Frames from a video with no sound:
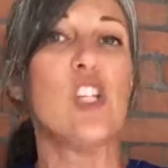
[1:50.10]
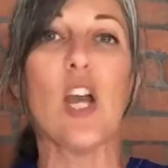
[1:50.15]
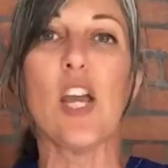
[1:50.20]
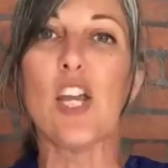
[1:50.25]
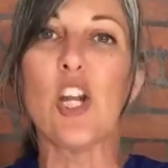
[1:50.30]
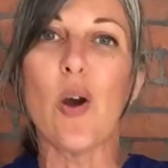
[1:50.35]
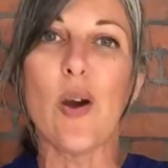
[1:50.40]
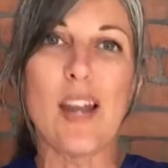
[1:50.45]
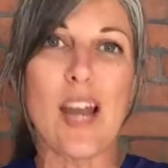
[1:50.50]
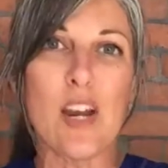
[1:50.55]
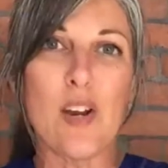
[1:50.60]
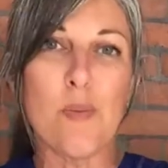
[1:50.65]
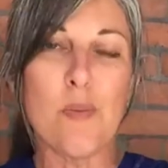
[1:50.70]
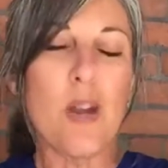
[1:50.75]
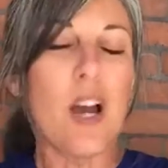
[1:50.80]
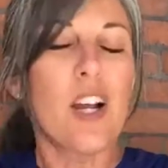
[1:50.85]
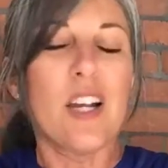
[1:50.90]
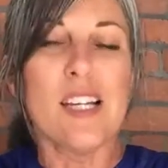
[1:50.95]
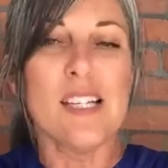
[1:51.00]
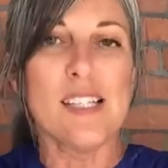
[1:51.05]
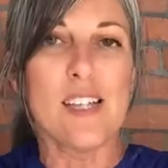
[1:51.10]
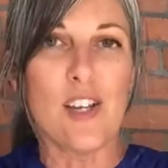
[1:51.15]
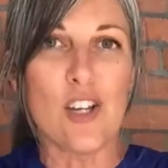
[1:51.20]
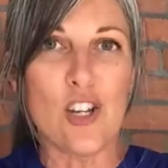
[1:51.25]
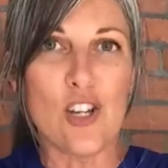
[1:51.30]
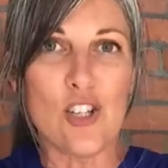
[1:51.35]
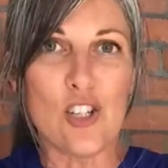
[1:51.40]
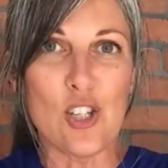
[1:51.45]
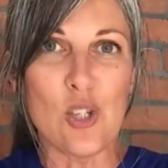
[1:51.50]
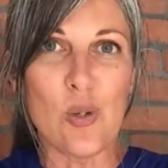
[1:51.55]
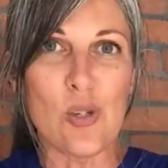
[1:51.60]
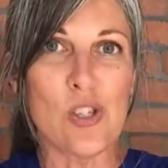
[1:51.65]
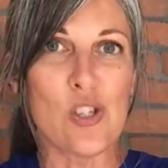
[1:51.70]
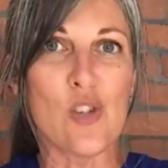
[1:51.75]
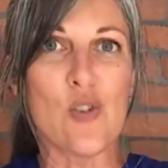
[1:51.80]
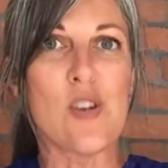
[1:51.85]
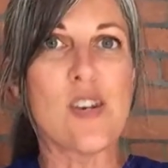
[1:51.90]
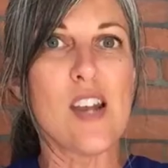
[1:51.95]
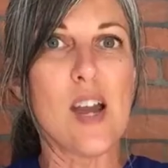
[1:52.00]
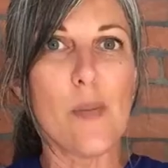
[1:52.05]
You know, and I'm not going to tell you to do a
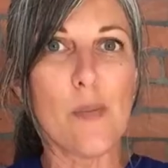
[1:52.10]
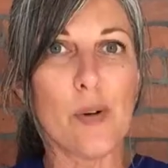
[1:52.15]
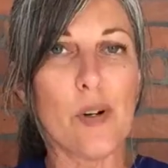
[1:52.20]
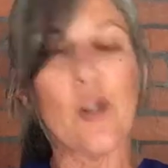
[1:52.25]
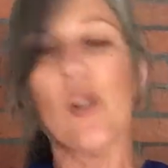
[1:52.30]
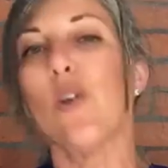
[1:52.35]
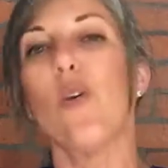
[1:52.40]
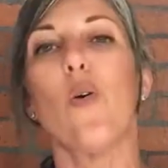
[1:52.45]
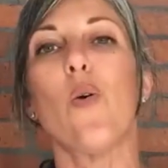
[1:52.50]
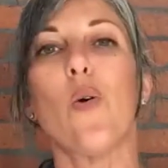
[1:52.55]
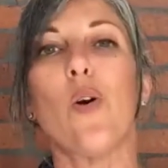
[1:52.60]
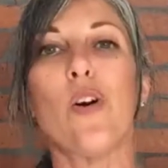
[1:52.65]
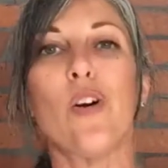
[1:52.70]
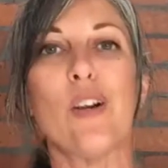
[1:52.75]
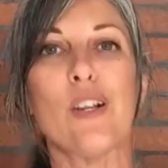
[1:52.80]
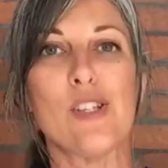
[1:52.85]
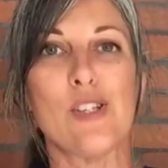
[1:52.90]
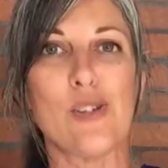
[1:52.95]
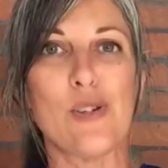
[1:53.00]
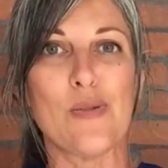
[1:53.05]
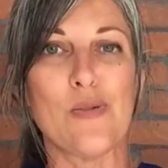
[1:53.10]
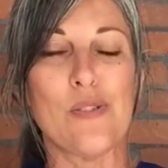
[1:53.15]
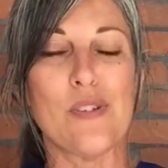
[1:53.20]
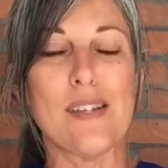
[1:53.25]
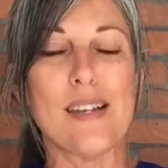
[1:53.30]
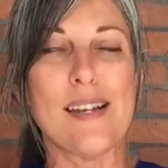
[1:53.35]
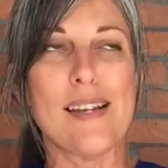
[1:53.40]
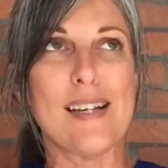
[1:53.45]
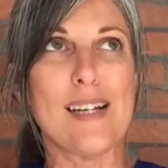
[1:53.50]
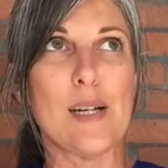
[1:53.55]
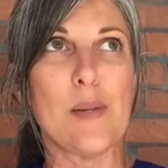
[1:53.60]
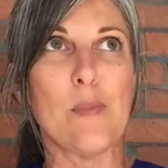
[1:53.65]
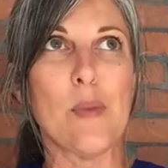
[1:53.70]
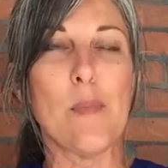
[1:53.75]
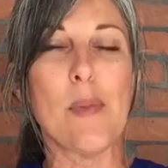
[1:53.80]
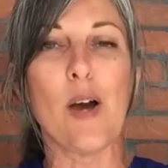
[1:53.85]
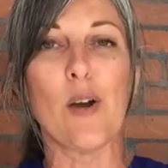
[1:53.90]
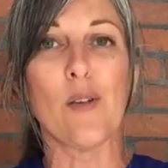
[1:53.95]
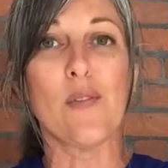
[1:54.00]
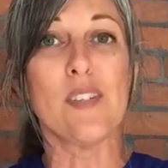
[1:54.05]
certain number or a certain um,
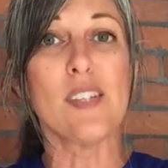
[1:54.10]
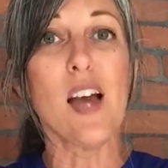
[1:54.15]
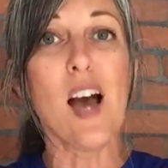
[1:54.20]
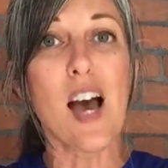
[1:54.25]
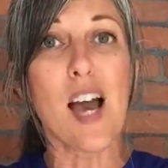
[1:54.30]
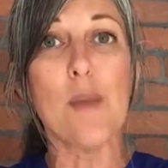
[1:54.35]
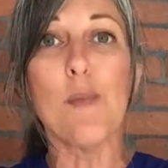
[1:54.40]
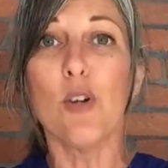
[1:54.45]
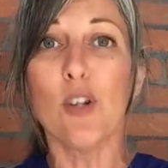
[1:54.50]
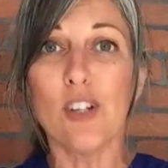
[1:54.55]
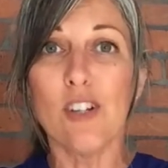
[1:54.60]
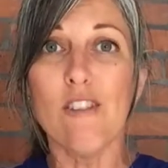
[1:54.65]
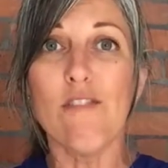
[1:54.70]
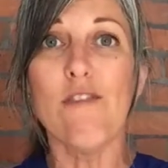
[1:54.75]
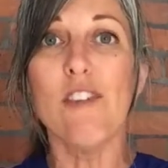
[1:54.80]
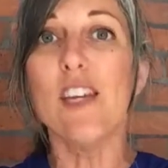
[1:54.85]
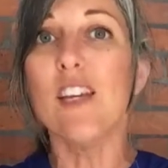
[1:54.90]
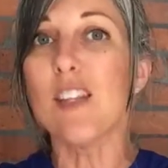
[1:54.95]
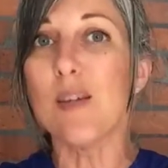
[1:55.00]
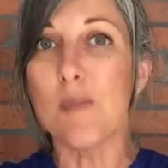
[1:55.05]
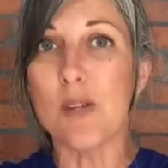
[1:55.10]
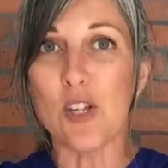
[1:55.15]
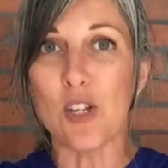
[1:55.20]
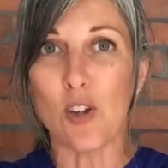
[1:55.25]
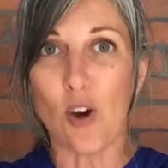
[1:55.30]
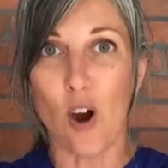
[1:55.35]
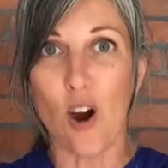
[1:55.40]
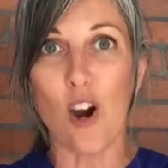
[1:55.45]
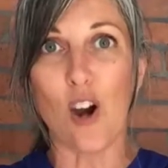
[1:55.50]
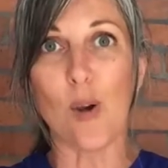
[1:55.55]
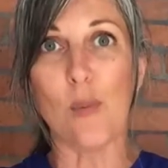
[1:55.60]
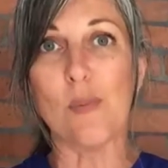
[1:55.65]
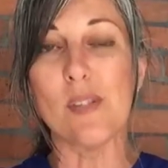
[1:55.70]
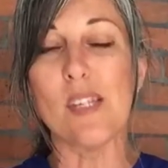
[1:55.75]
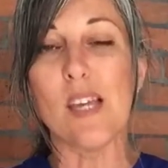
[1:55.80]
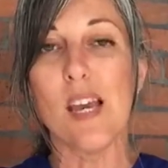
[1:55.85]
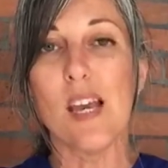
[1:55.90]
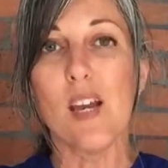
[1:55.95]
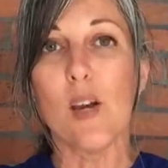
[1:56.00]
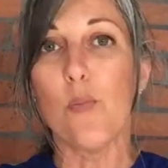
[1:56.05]
amount of time. You're going to feel them in your
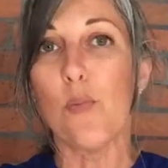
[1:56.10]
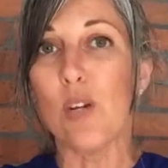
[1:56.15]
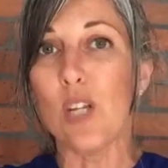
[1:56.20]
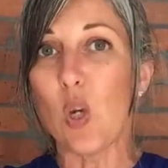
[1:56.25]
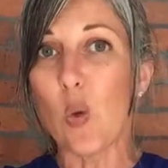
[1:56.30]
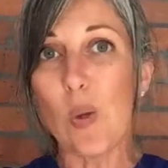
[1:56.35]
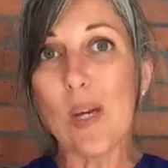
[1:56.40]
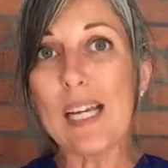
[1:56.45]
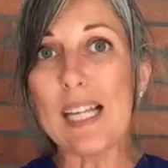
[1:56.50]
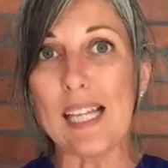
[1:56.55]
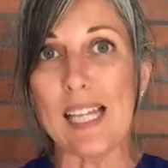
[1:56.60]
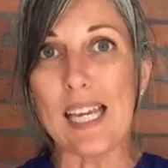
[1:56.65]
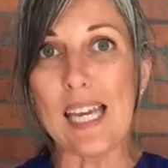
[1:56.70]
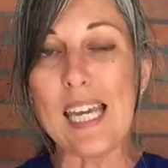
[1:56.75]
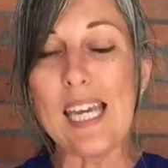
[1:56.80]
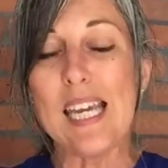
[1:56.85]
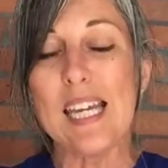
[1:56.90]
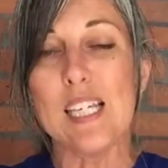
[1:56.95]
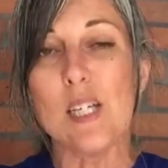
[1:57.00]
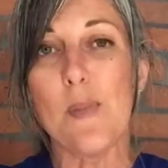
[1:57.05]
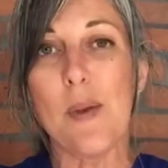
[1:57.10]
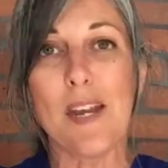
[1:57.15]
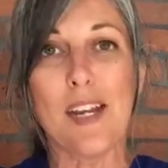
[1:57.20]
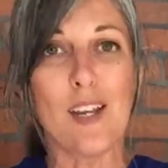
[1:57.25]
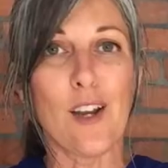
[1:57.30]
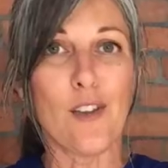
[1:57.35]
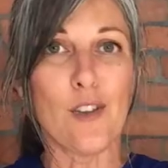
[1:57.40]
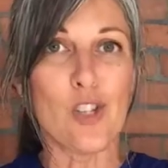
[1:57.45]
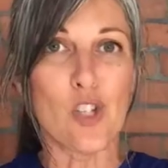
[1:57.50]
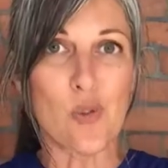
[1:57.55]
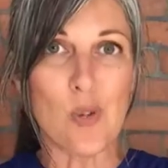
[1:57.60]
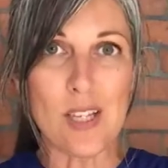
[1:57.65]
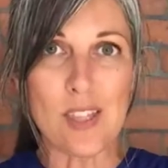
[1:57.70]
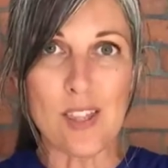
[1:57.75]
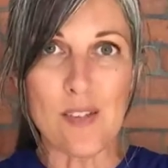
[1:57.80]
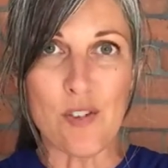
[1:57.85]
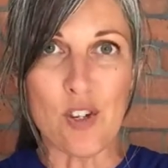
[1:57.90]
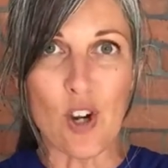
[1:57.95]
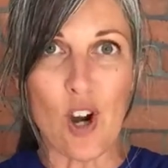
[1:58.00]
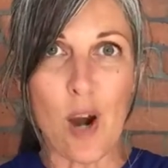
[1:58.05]
arms pretty quickly, depending on the
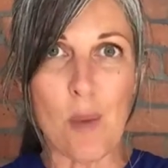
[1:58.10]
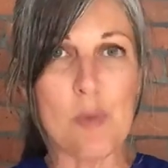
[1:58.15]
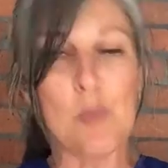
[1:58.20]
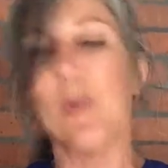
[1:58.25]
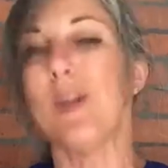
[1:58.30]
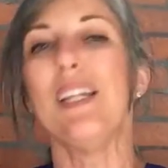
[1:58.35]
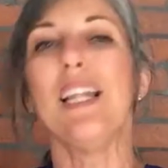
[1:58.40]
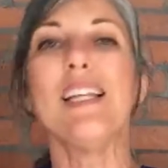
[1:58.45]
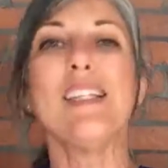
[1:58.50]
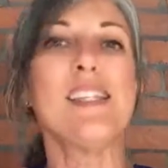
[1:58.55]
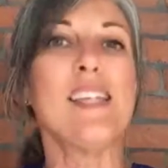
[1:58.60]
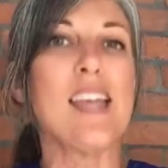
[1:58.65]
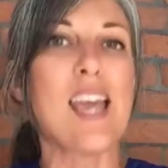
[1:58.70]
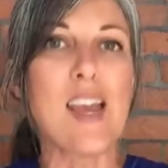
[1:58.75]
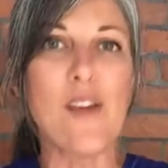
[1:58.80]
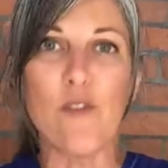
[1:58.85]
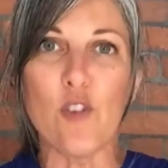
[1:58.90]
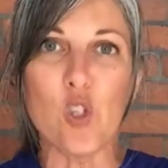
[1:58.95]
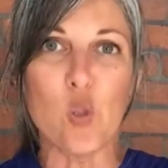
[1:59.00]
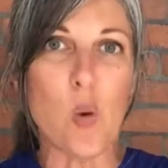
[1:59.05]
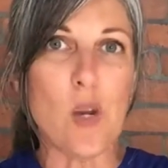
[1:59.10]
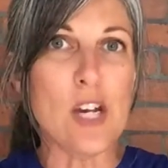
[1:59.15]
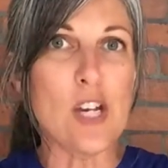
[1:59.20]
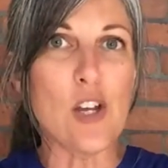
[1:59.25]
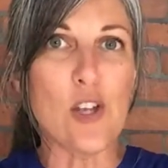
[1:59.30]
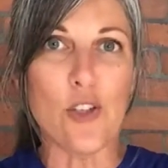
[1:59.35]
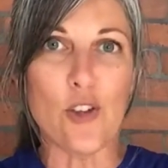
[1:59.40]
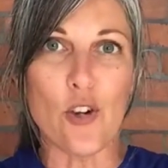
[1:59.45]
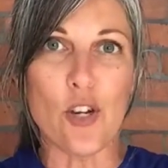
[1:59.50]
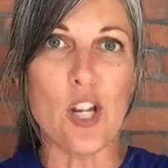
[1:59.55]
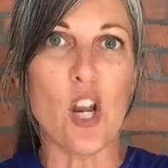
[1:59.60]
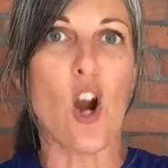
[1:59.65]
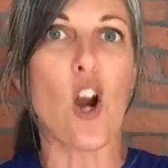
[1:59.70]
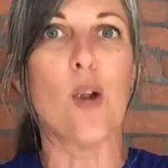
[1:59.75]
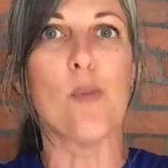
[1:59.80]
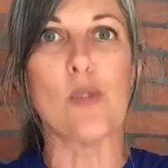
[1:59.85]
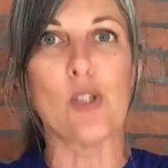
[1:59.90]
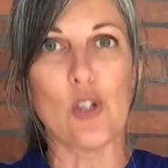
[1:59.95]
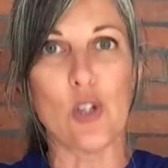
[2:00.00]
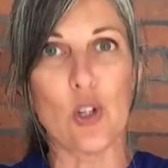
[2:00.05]
strength of your arms. But let's say aim for twenty to thirty
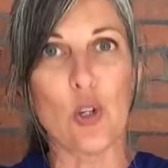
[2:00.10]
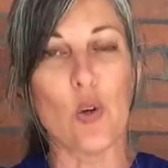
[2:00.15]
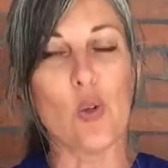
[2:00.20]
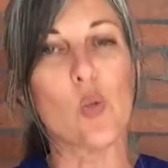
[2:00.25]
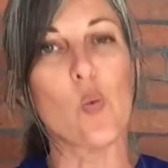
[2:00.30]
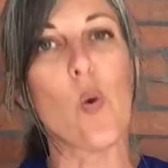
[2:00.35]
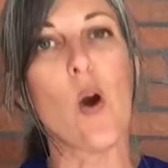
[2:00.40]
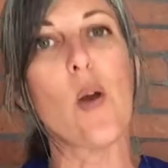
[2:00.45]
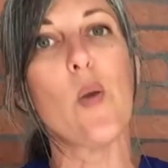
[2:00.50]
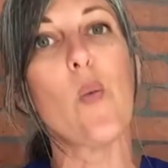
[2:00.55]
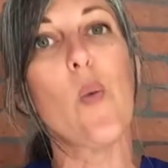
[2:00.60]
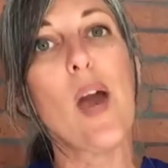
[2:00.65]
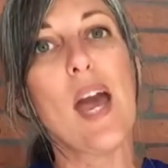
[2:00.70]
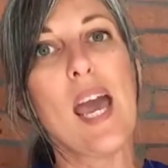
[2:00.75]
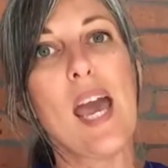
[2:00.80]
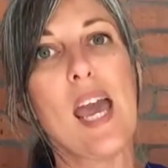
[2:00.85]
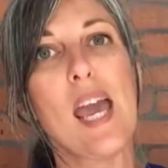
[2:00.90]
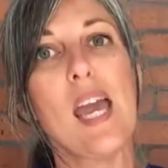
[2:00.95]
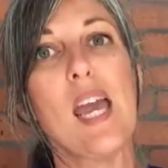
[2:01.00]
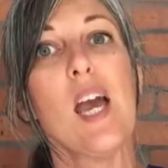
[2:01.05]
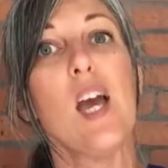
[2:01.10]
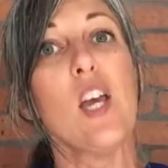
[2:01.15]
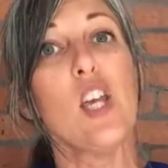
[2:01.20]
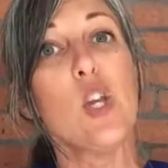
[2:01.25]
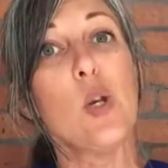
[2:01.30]
arm circles one way.